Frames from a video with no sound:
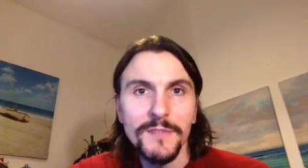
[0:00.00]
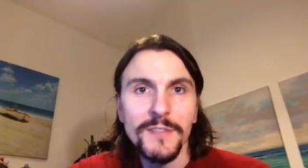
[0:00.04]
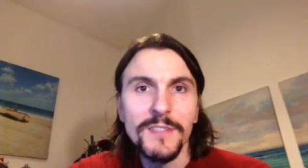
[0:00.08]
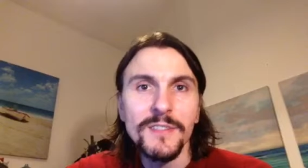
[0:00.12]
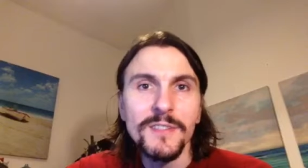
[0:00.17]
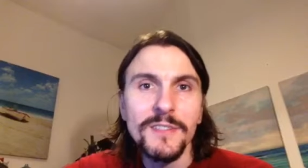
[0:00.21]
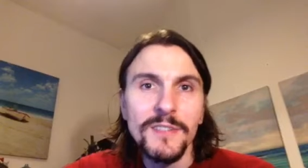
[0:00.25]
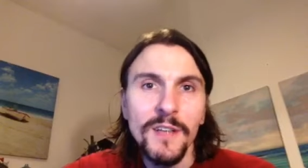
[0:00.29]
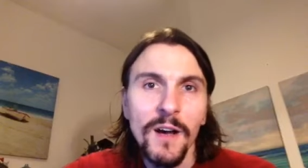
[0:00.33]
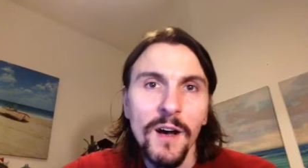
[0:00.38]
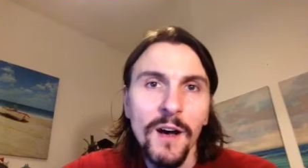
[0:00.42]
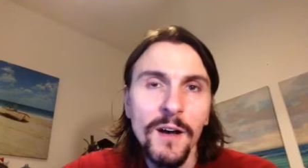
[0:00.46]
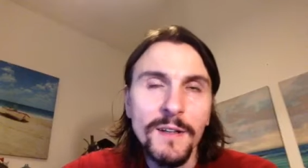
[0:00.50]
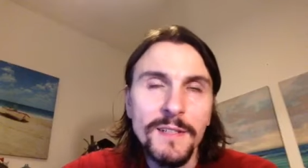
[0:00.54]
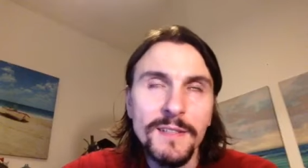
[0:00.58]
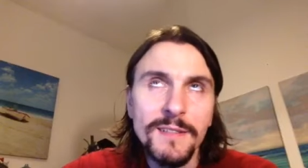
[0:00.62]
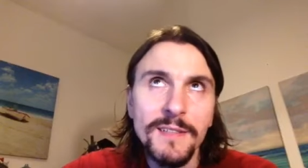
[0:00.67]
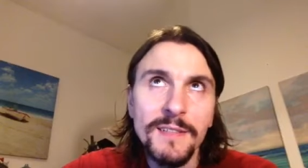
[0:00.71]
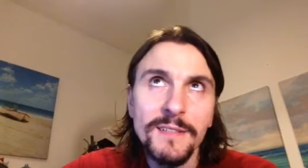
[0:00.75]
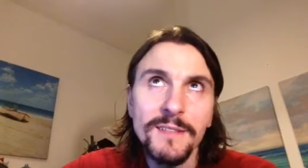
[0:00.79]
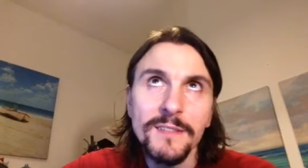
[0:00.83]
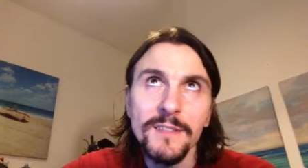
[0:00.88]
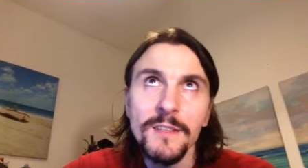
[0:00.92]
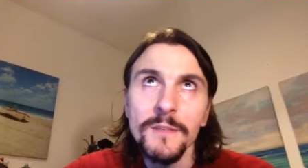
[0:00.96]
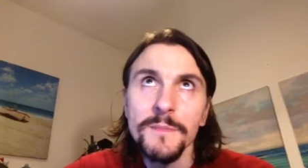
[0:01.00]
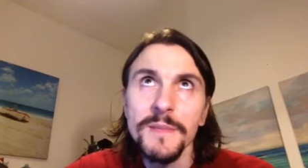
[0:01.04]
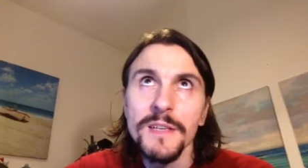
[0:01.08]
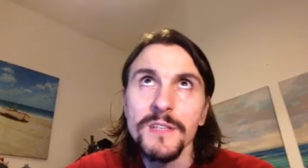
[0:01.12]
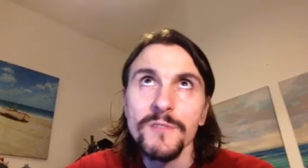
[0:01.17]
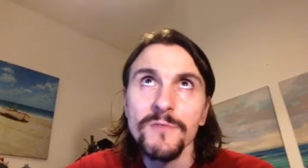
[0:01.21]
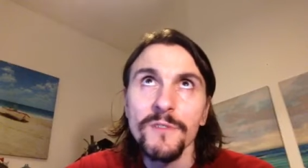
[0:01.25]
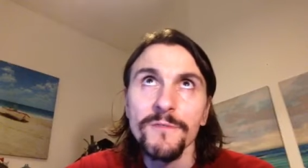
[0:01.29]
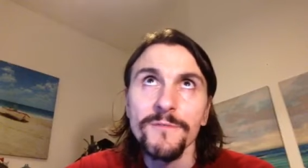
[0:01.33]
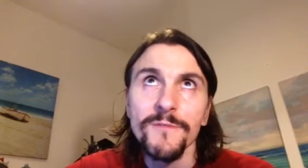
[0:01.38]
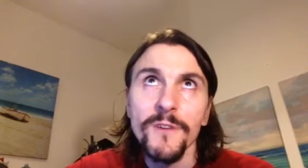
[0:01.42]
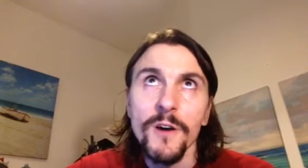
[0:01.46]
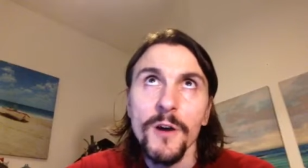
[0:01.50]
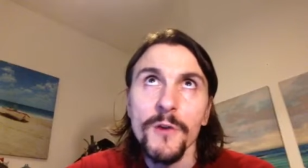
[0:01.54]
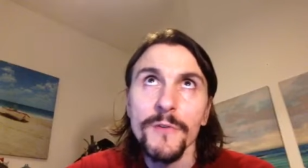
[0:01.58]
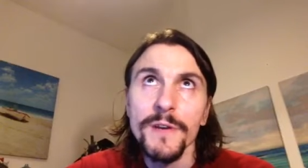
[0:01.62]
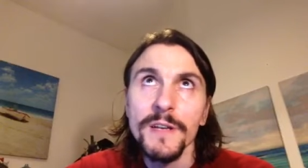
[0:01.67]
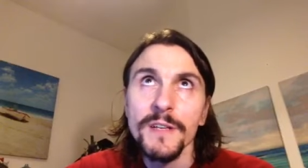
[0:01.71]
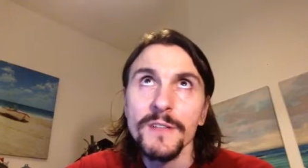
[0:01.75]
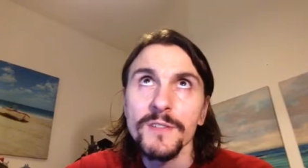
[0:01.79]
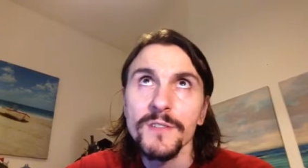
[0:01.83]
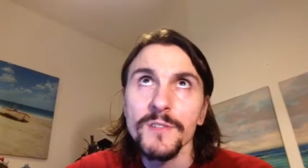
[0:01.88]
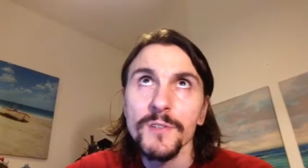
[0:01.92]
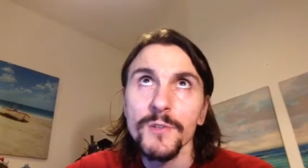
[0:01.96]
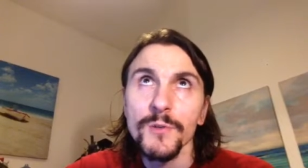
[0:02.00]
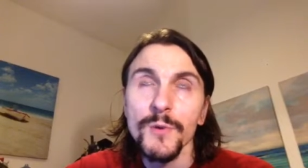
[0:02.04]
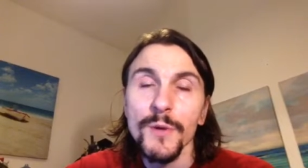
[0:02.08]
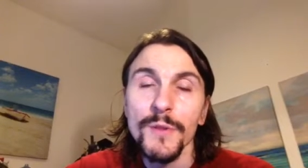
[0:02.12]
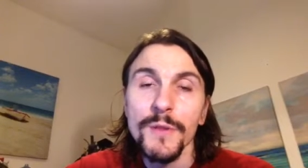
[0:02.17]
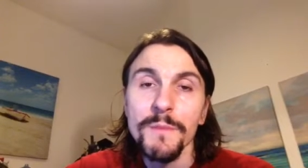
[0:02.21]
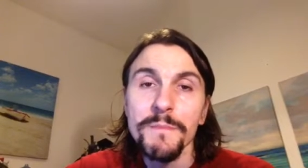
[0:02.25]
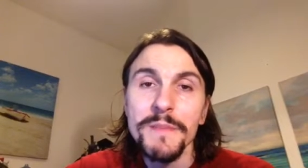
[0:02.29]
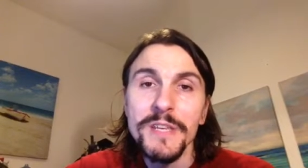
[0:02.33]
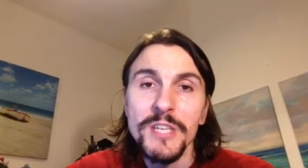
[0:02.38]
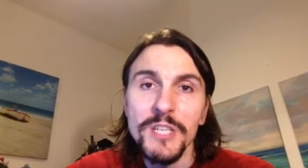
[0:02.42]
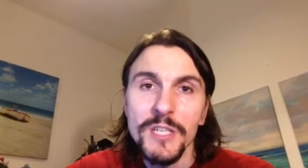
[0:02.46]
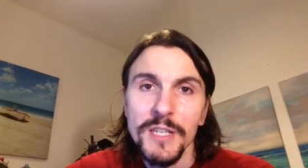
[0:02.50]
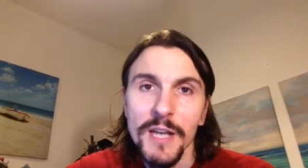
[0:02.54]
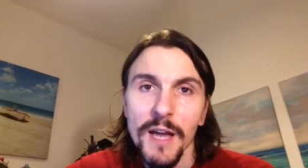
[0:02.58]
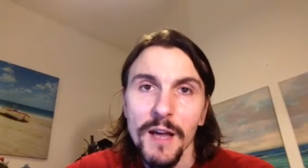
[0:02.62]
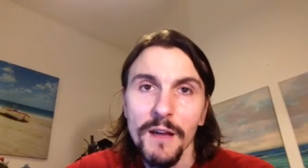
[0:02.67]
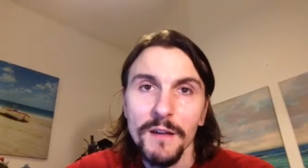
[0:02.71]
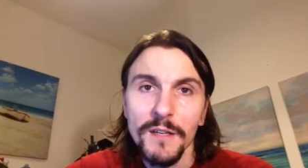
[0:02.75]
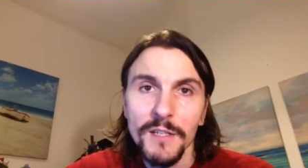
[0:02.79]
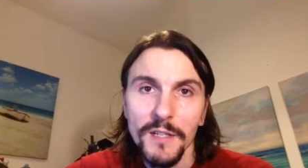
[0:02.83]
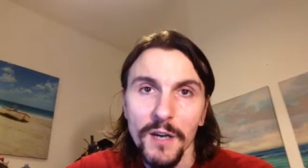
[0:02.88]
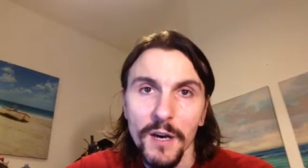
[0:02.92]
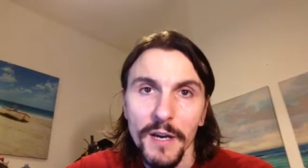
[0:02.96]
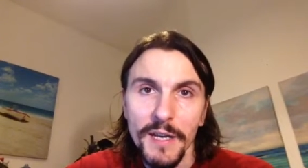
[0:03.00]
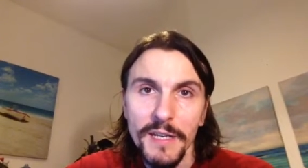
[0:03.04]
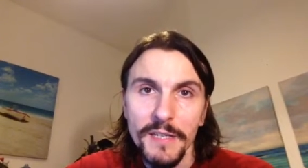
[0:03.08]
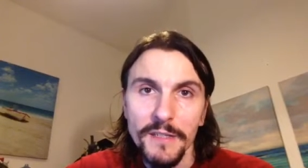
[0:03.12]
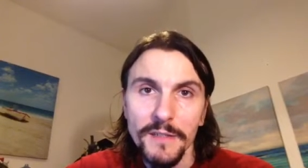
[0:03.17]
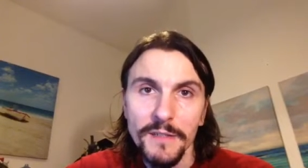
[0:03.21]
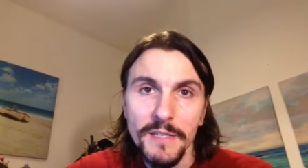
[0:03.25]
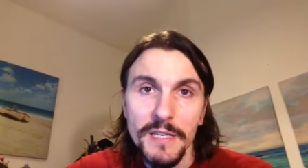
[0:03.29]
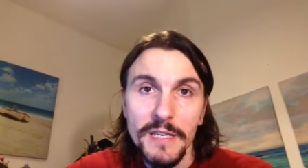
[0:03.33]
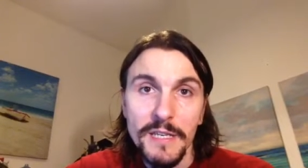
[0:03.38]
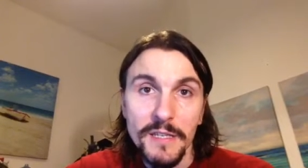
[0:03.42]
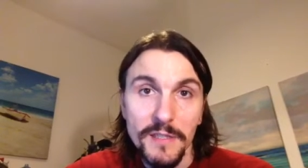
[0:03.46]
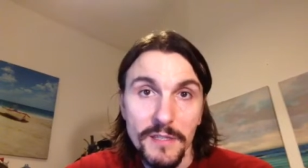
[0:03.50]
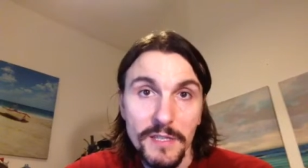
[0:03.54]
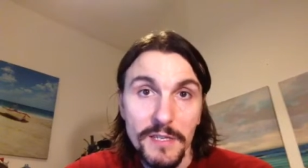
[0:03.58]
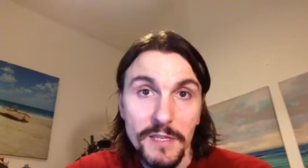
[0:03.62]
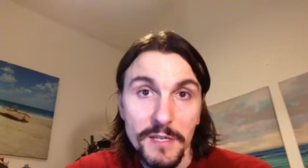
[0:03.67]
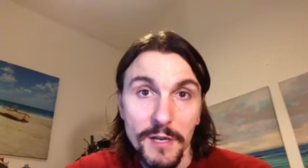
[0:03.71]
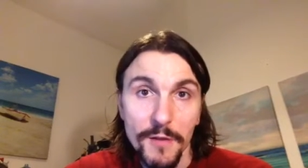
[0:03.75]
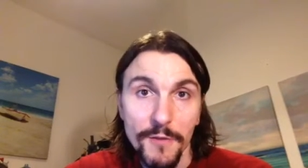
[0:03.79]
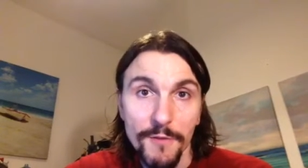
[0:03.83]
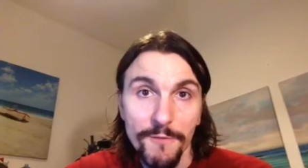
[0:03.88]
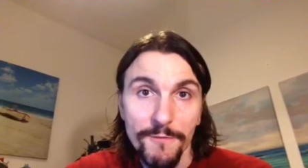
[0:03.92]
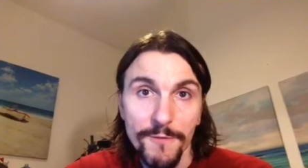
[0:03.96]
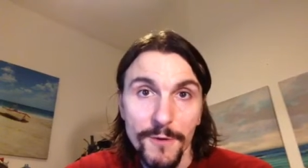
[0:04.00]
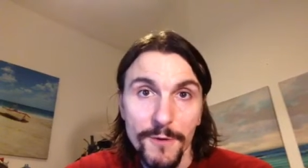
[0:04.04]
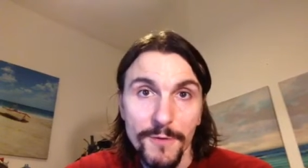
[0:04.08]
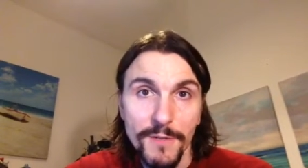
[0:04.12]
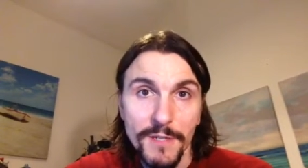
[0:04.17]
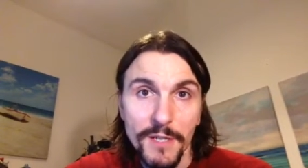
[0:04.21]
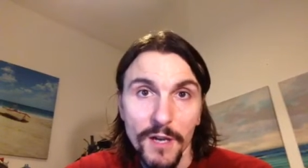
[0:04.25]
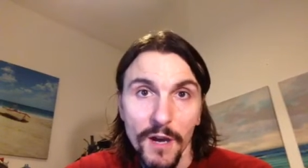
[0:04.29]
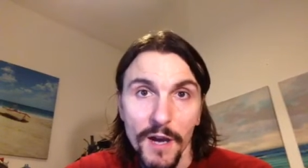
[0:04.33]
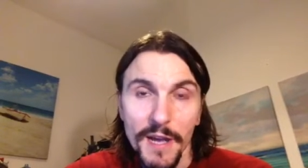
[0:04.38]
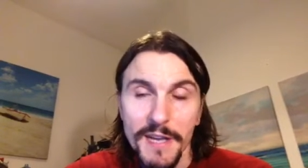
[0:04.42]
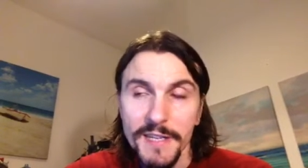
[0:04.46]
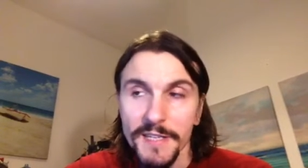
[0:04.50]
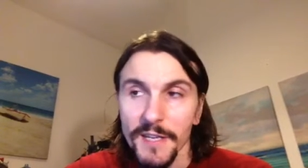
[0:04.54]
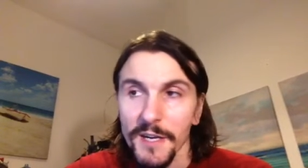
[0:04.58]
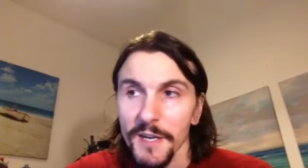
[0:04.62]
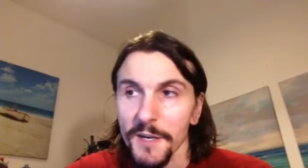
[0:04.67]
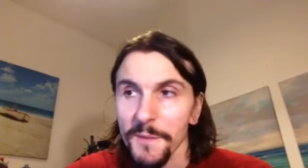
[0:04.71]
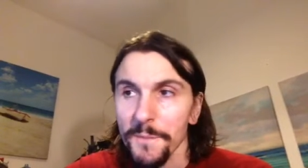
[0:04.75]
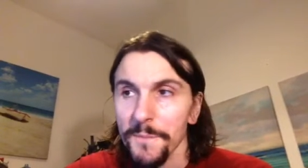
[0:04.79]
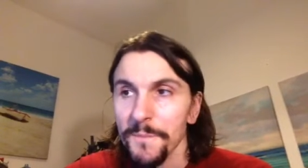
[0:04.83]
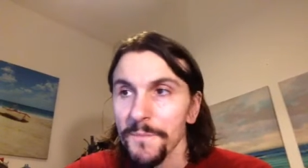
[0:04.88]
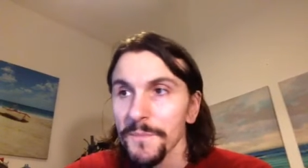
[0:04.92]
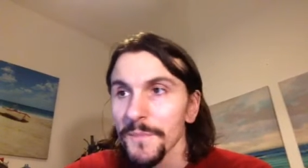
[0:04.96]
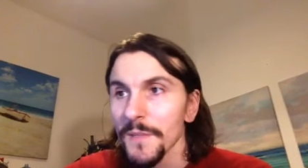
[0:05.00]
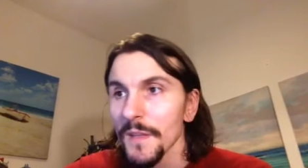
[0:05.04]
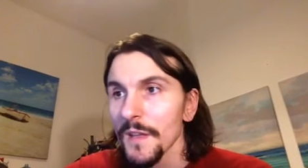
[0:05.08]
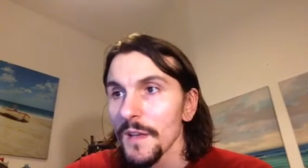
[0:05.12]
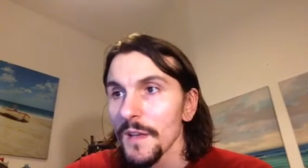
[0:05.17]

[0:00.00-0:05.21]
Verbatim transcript: The starred system is referring to the Michelin guide, the, the you know, the food guide um,